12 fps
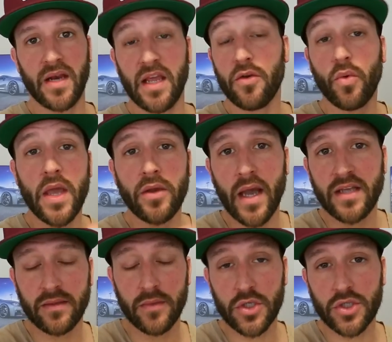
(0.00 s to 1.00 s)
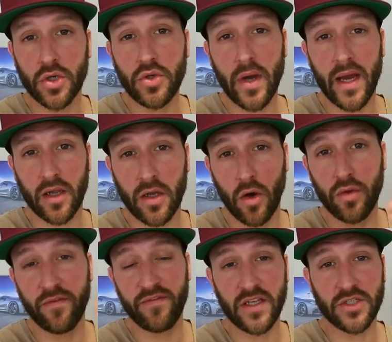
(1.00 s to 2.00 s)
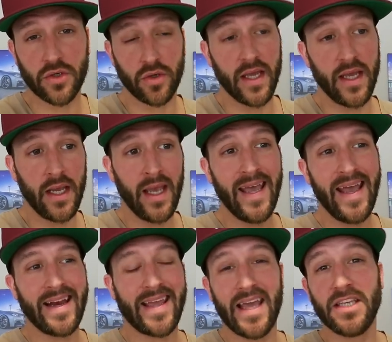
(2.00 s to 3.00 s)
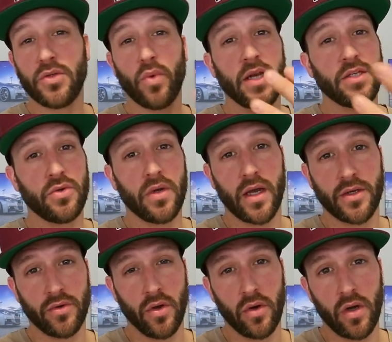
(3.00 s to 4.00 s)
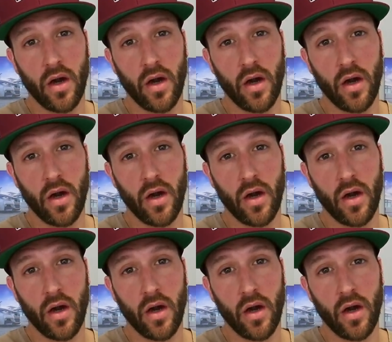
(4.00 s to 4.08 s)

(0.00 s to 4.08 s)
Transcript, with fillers: But either way you guys, I'm gonna show you how to code the feature in in case you wanna do it on your own